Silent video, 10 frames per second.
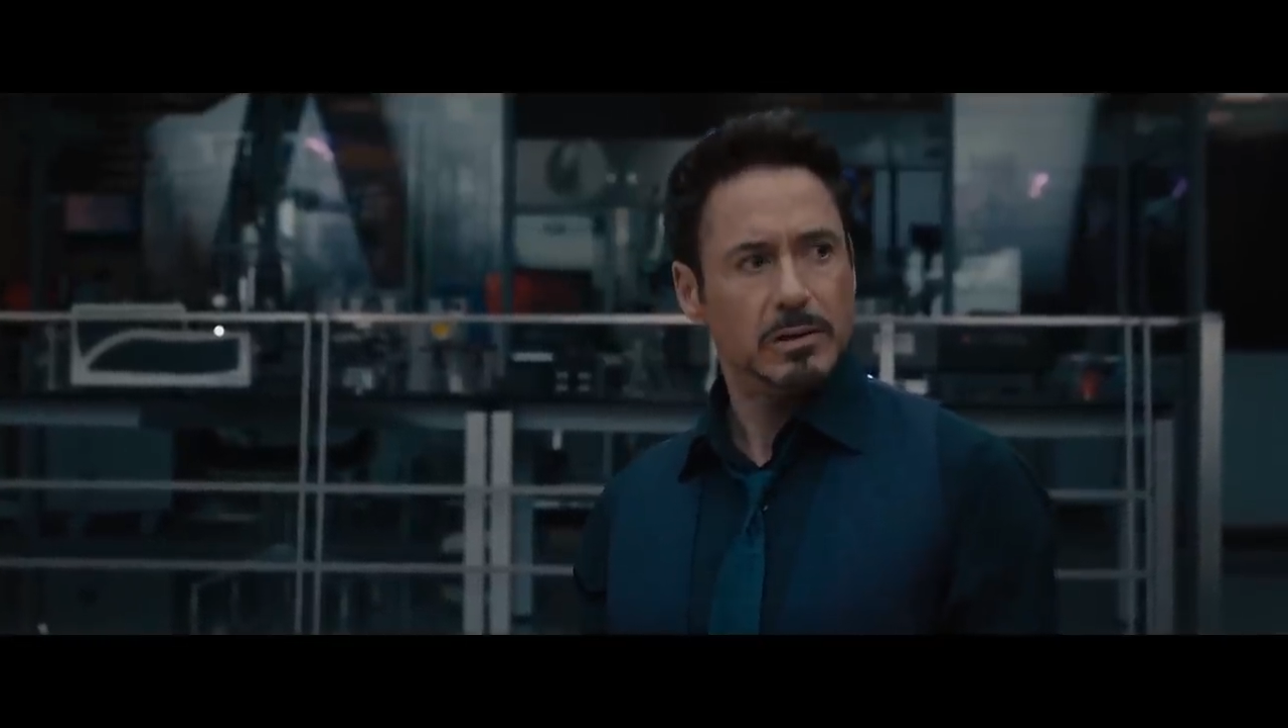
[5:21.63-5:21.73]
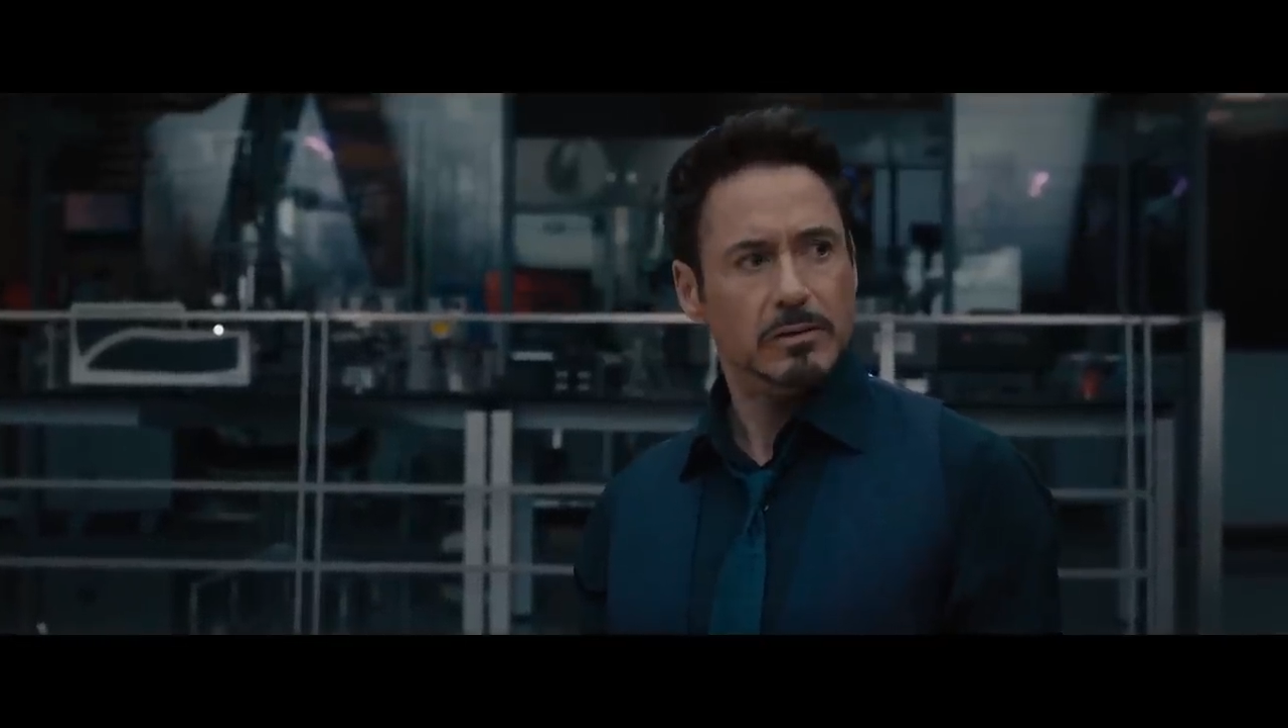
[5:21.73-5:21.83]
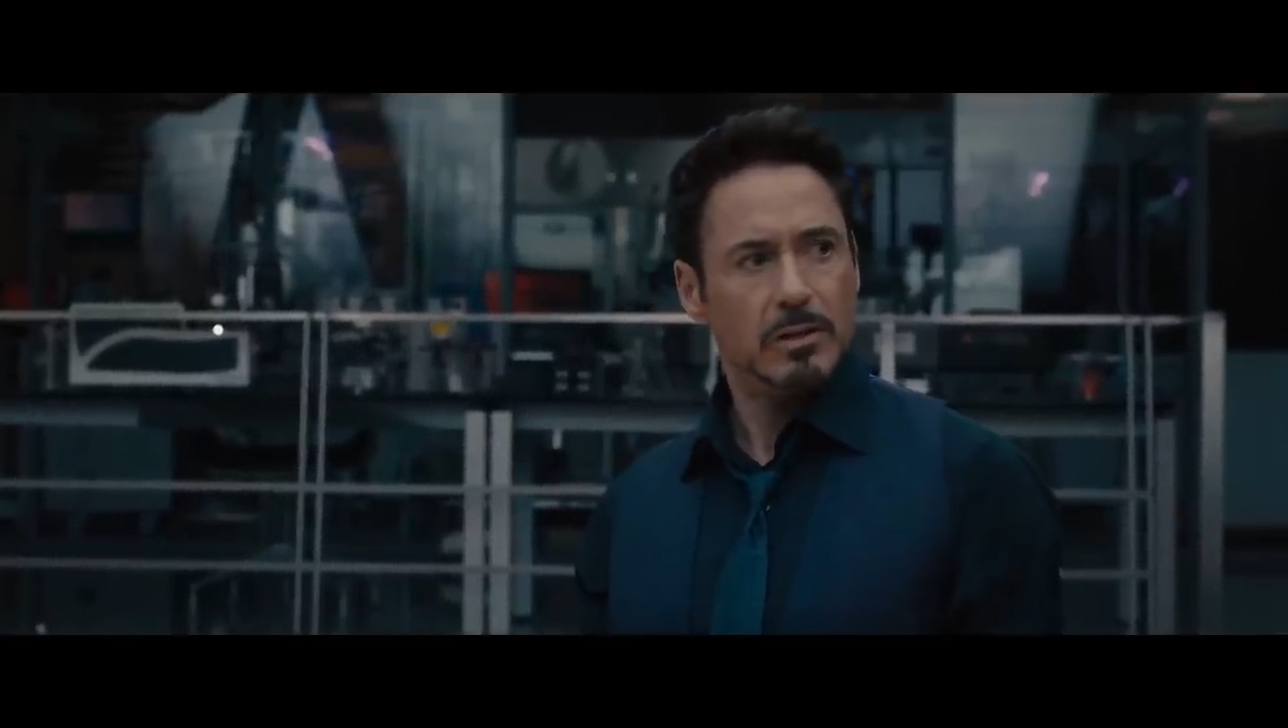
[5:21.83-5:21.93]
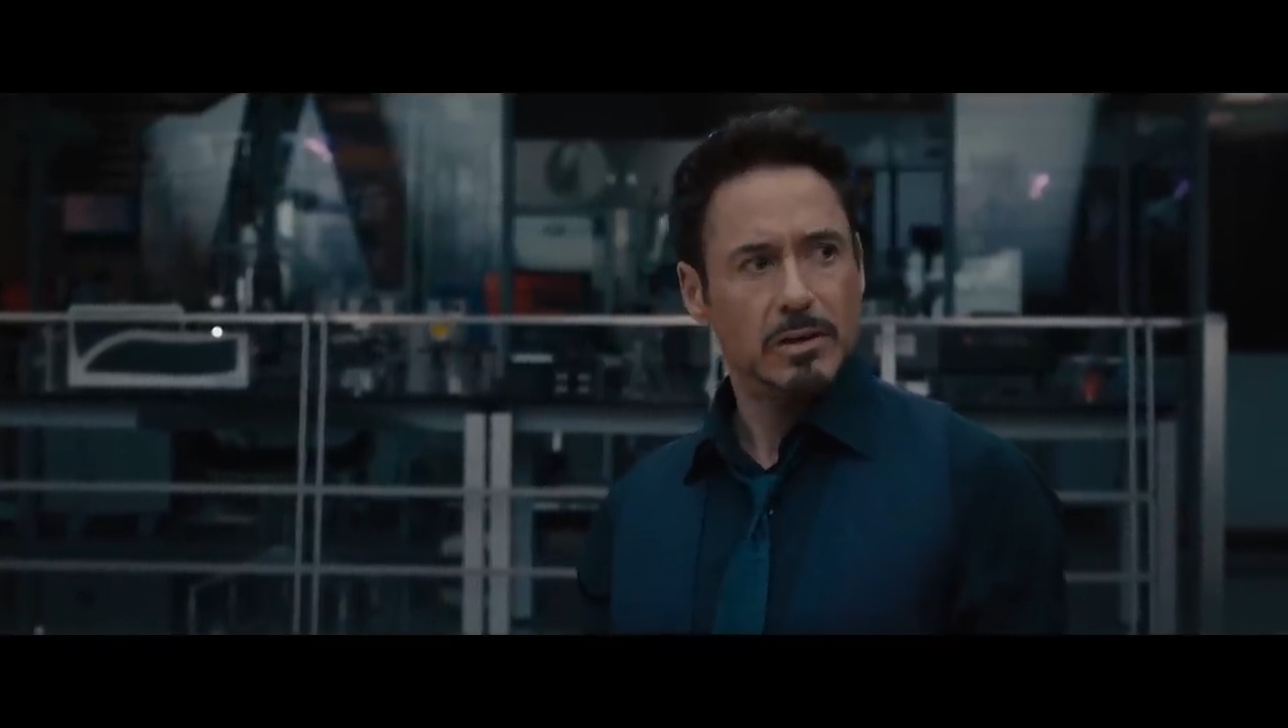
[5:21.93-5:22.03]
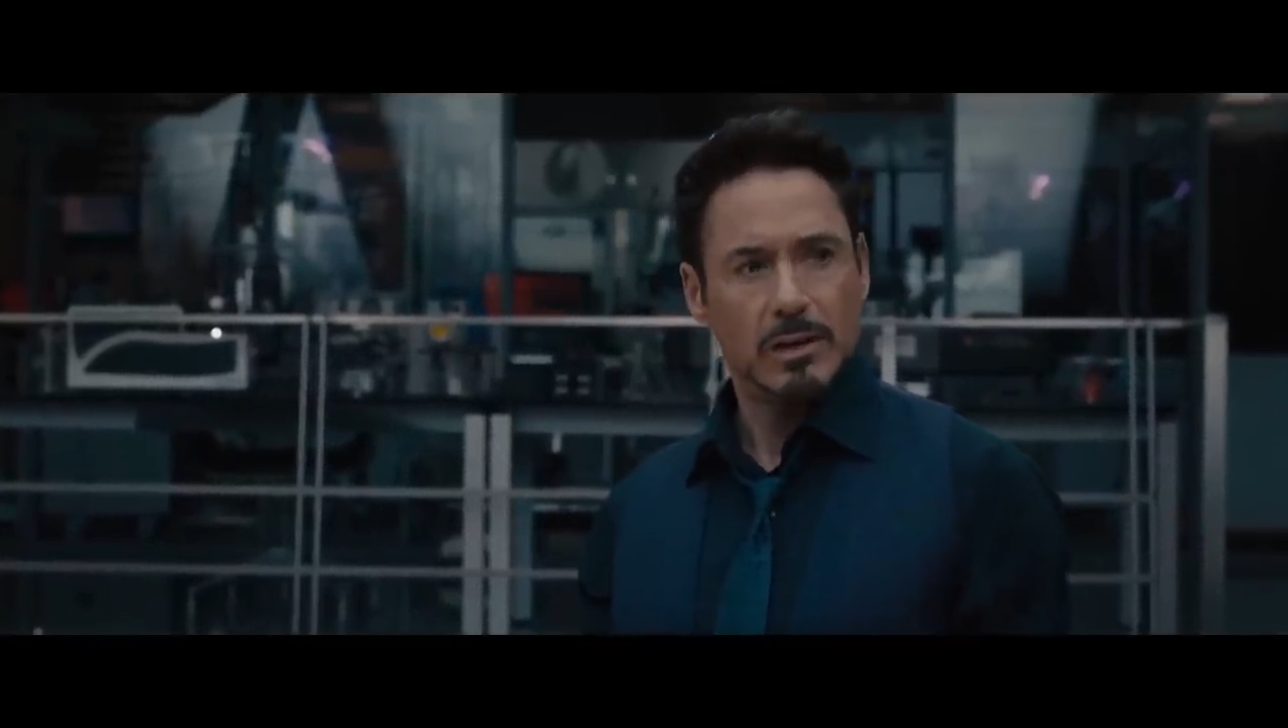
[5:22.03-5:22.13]

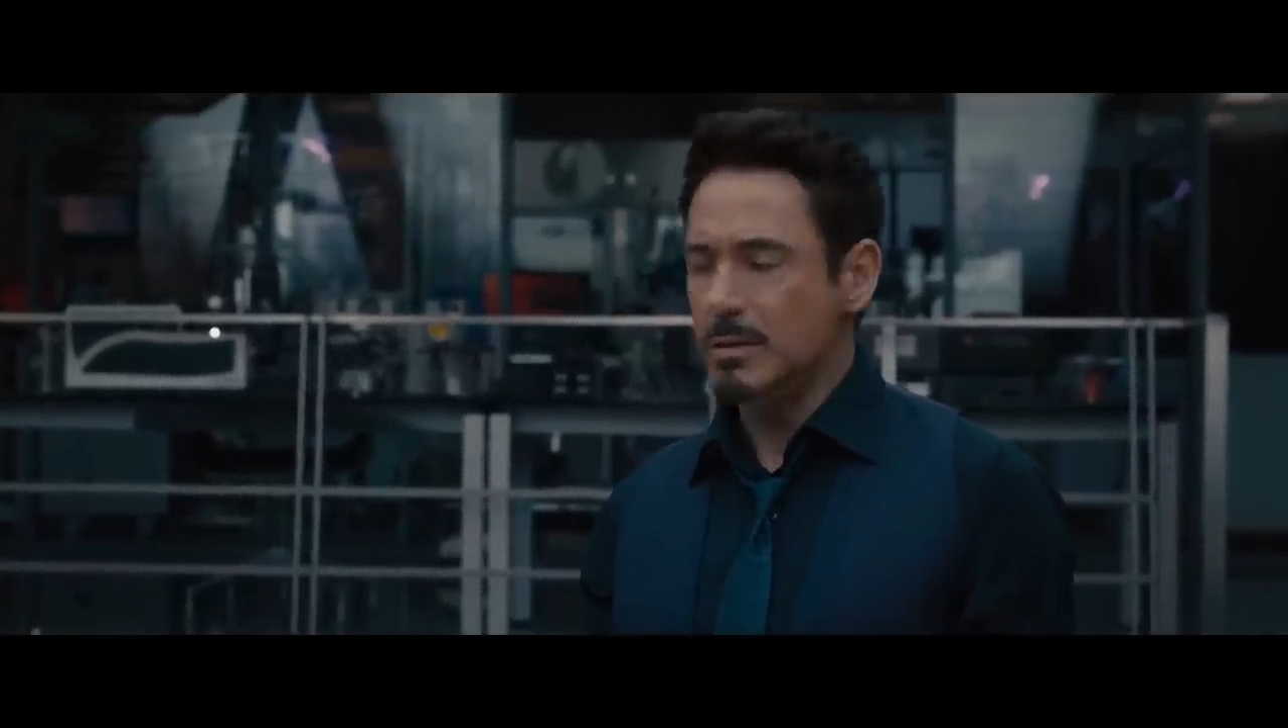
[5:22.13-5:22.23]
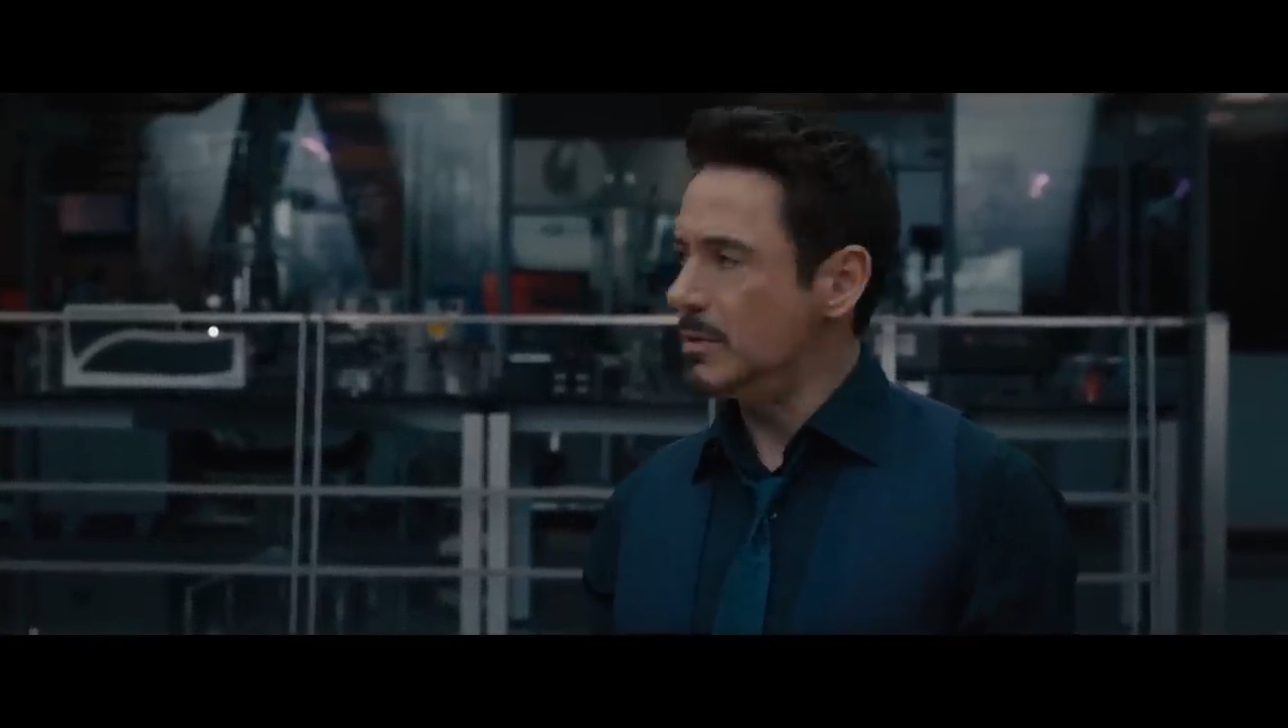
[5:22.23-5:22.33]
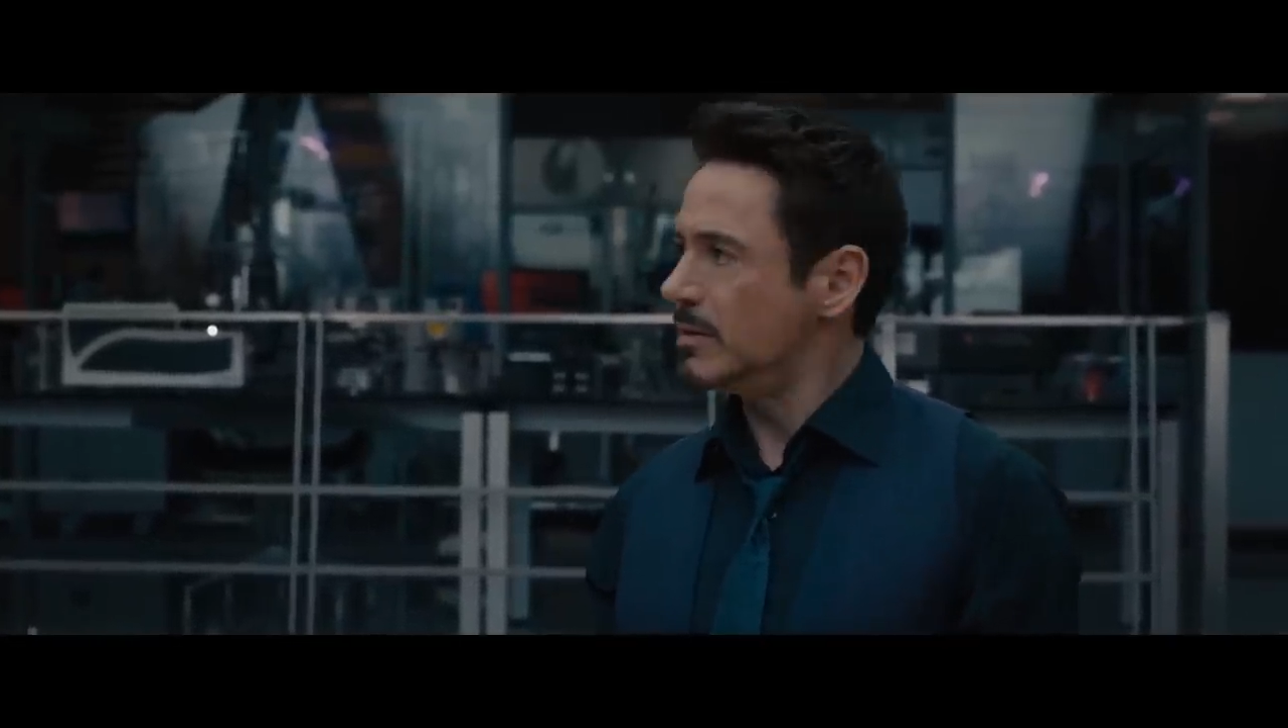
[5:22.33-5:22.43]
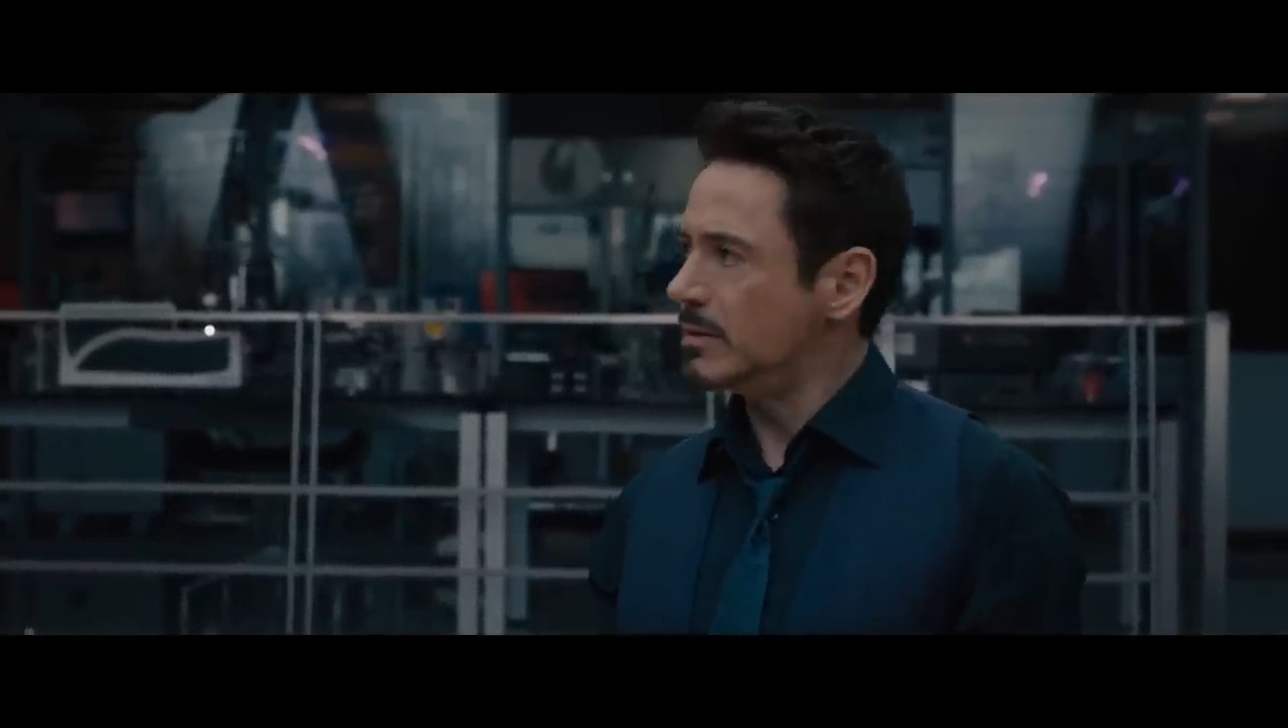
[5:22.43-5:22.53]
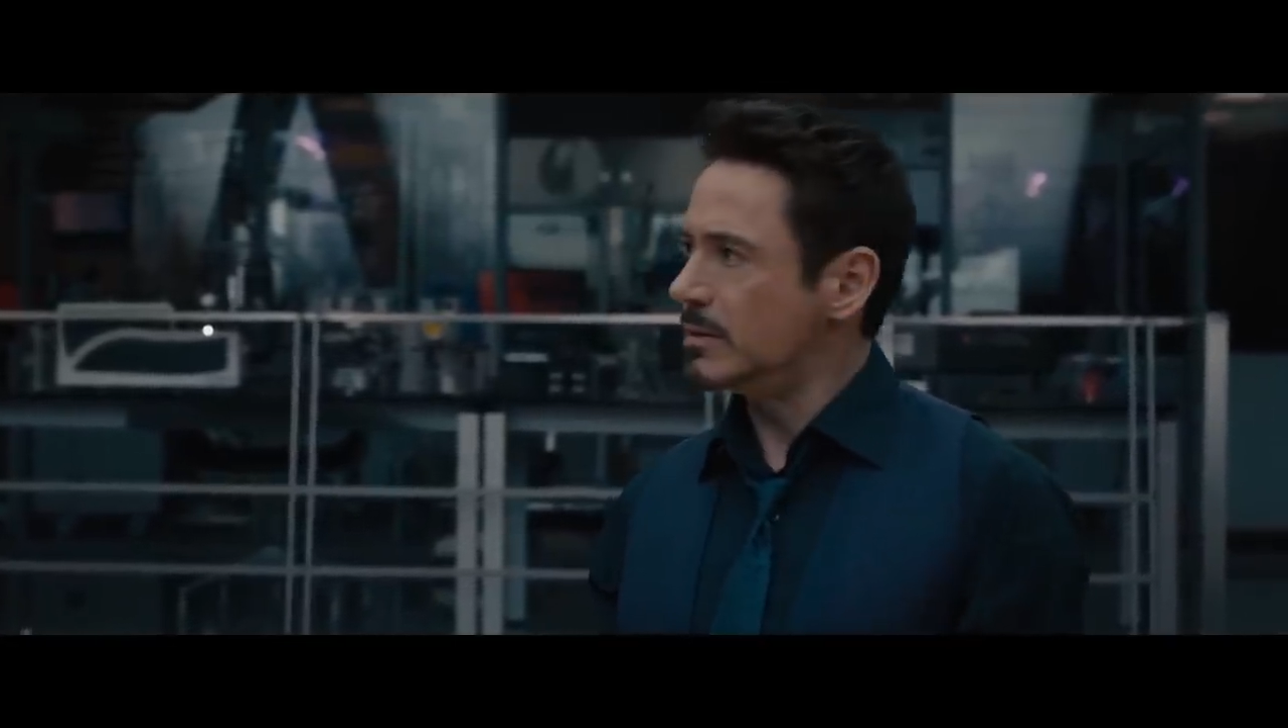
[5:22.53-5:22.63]
live long
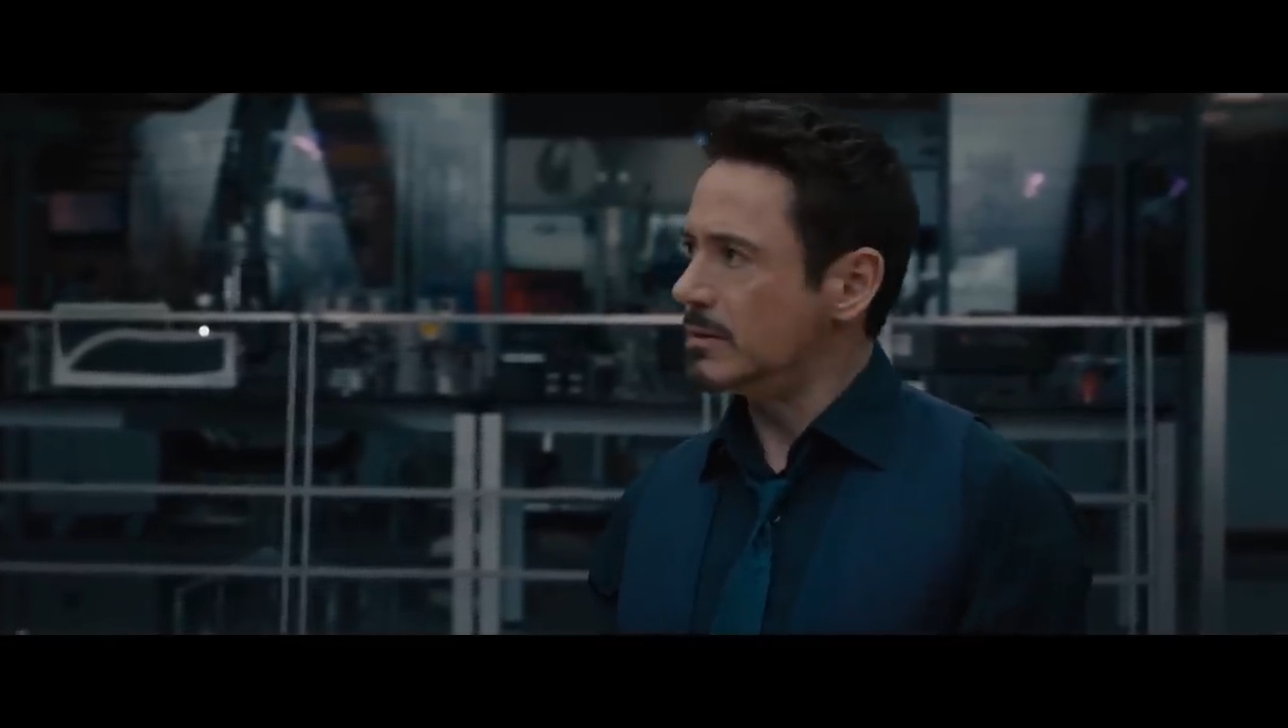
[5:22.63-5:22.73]
day, but